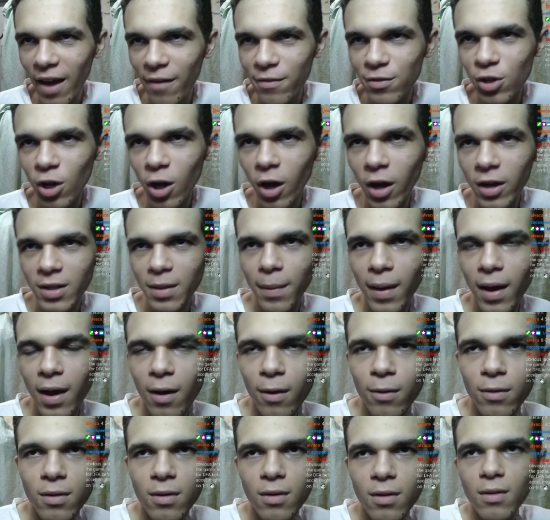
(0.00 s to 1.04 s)
I have talked
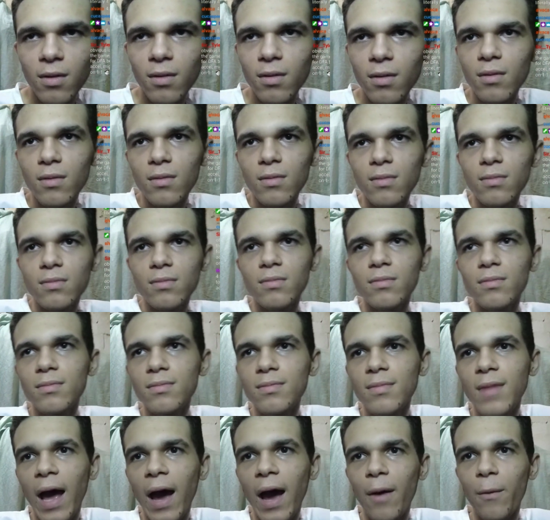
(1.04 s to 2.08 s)
about
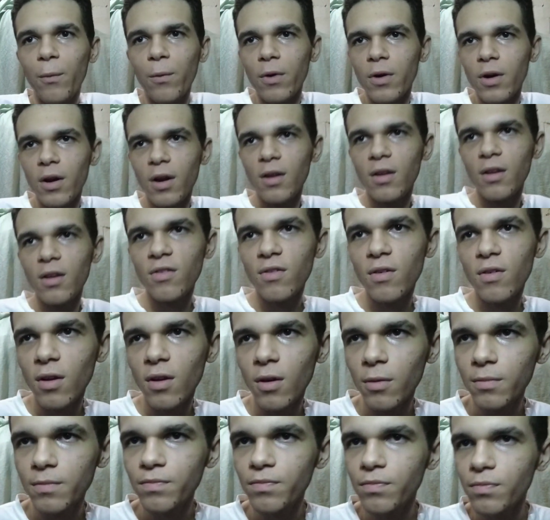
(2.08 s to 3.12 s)
that were in this
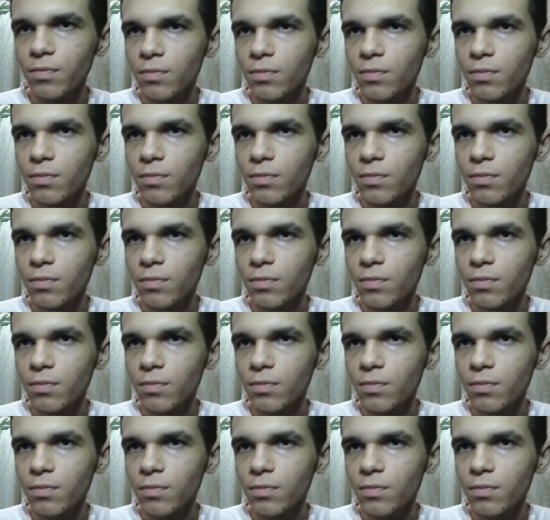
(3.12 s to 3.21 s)
video.